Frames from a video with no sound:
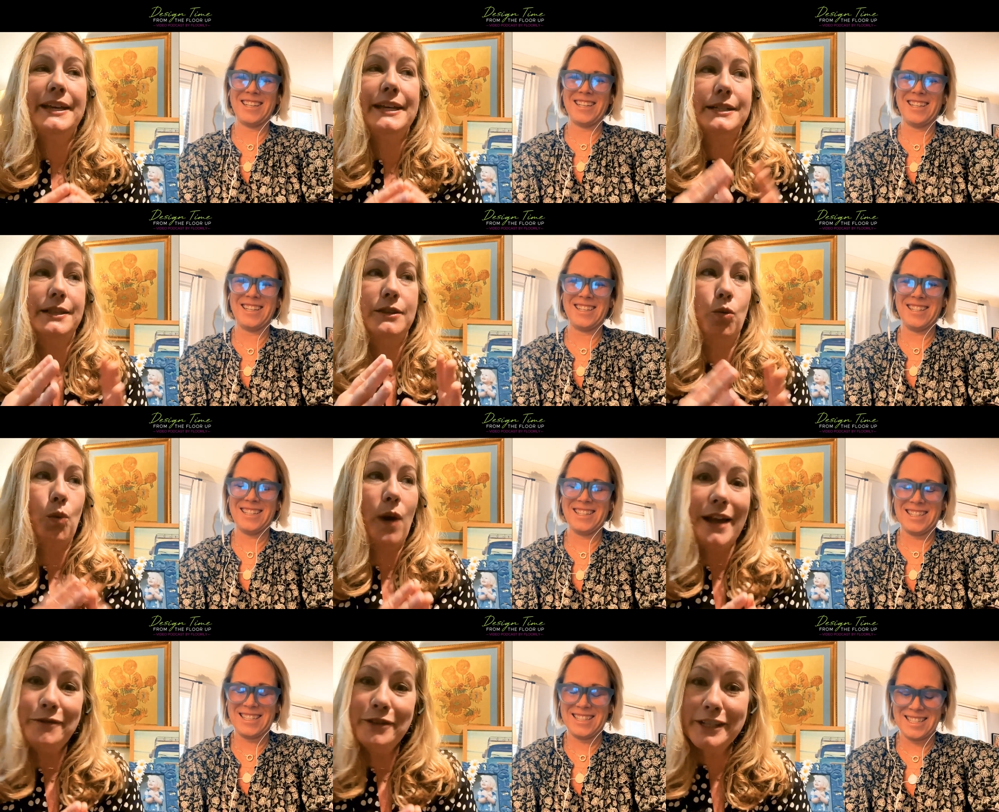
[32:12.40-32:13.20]
Speaker 1: because the
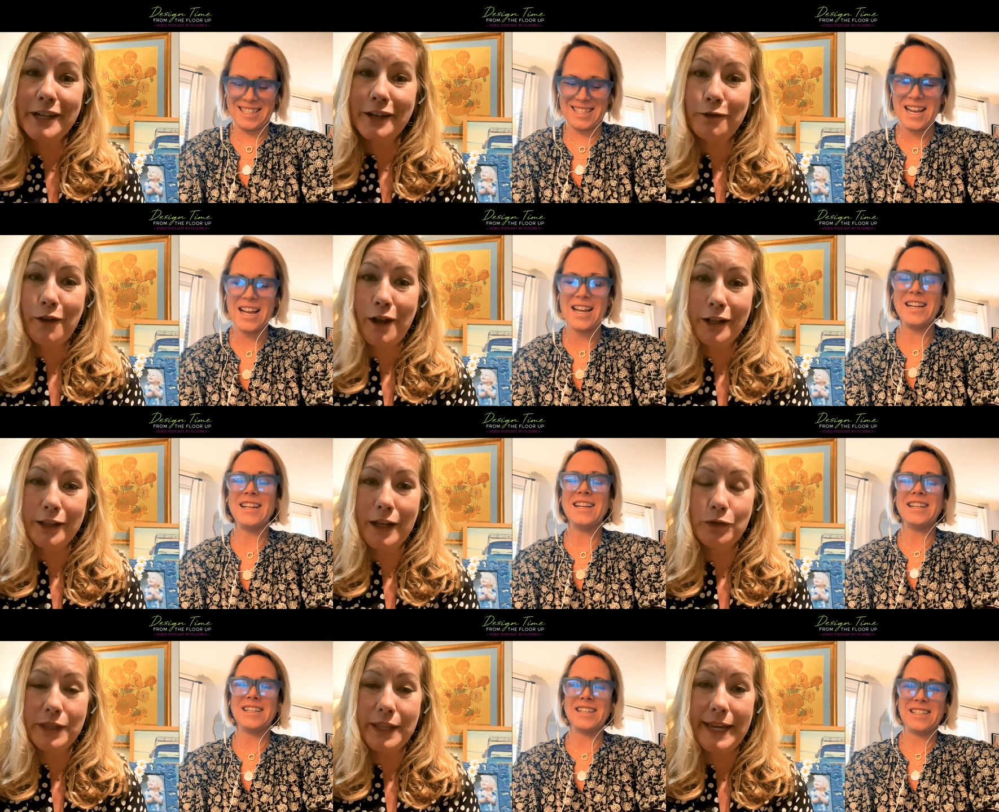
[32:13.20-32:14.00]
wife is going to fall in
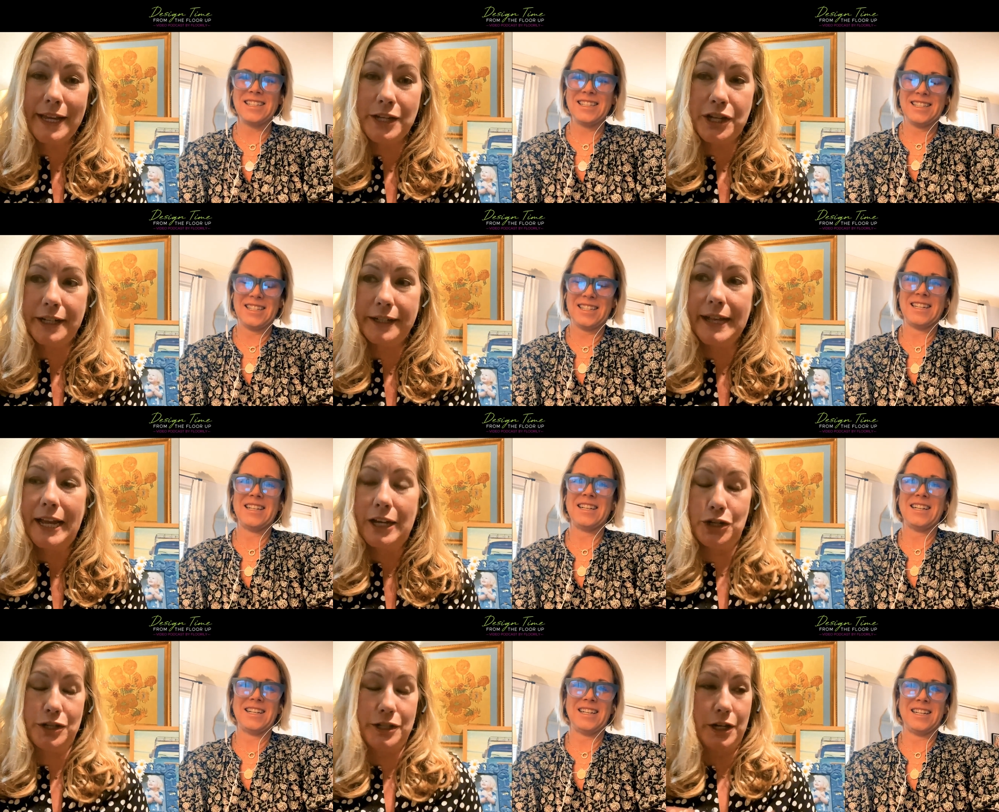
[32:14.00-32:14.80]
love with the kitchen
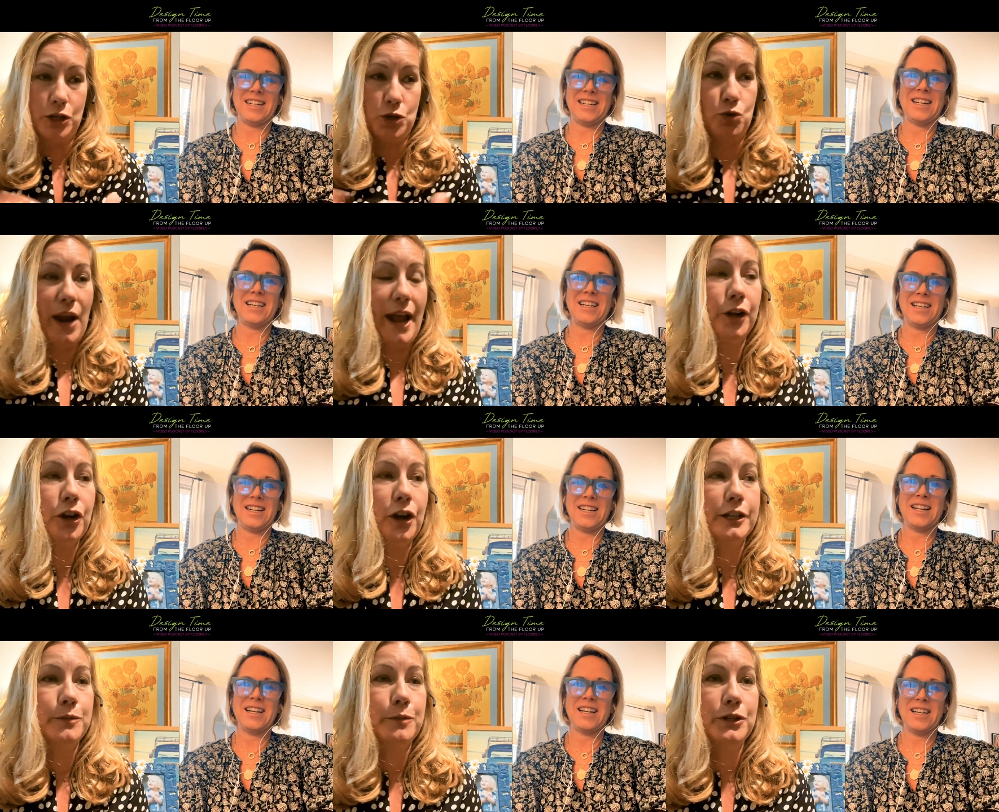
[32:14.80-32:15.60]
and she's going to drag her
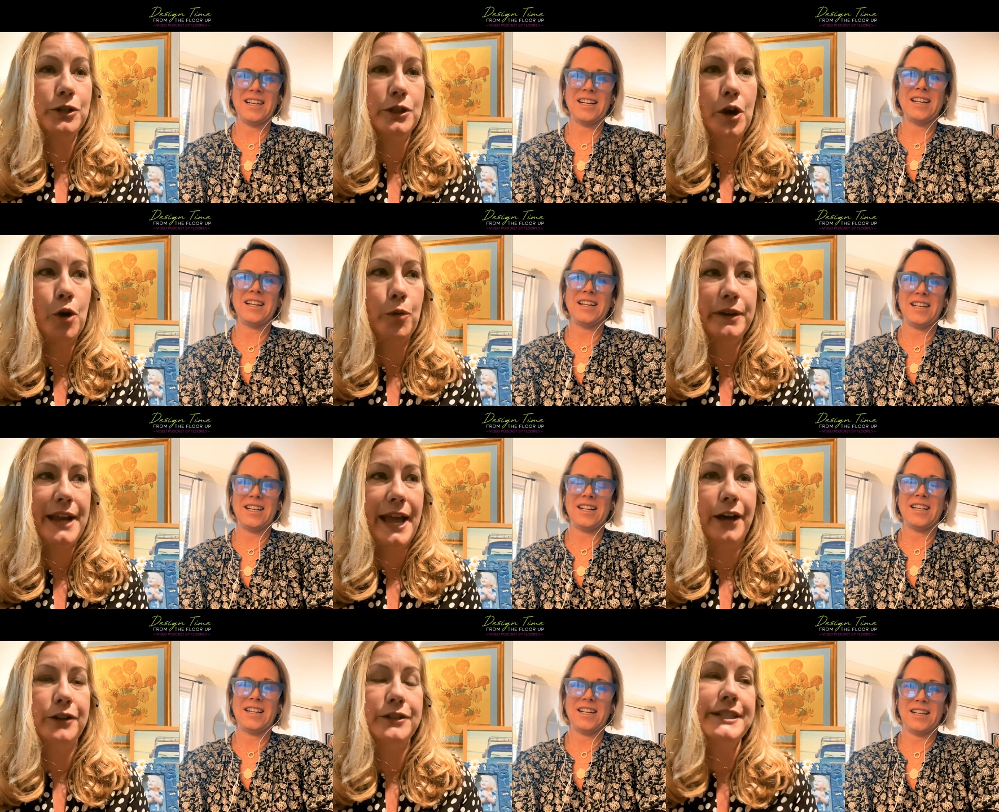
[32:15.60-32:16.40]
husband to the open
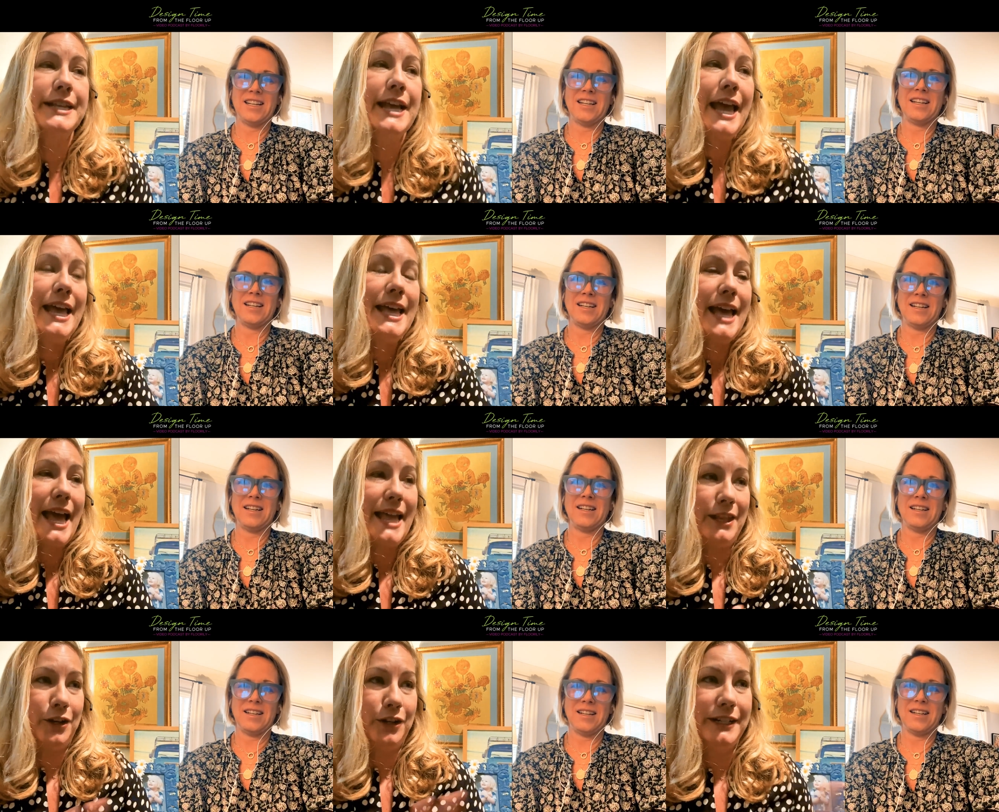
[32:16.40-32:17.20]
house
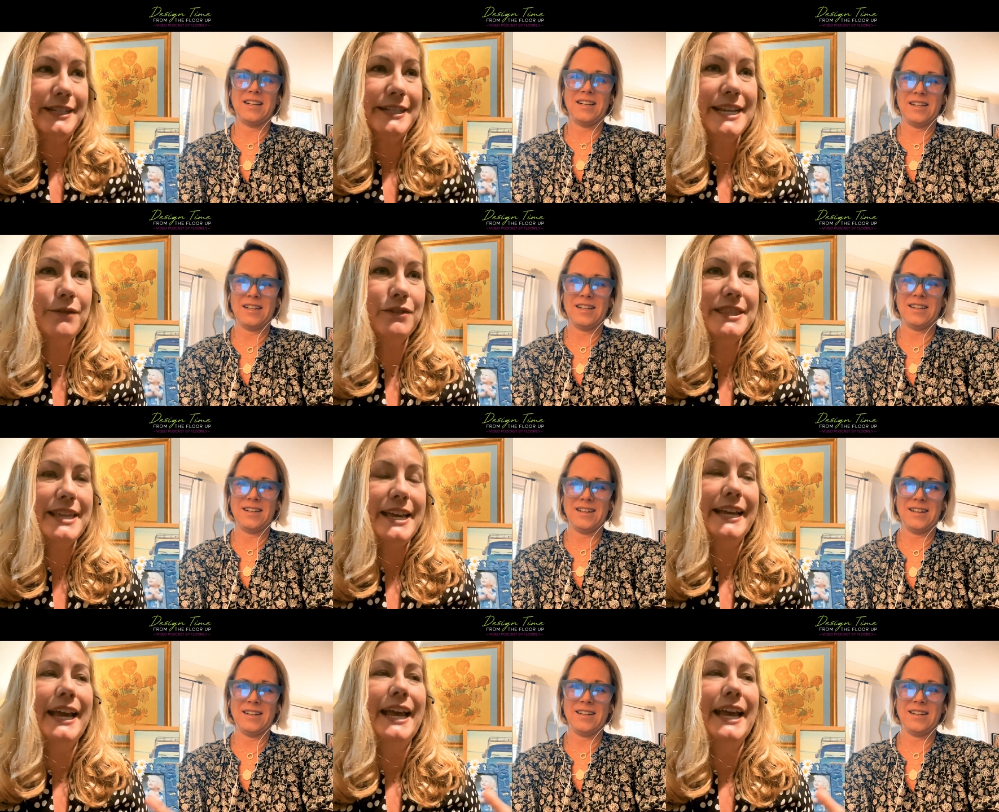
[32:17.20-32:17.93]
and they're going to see everything.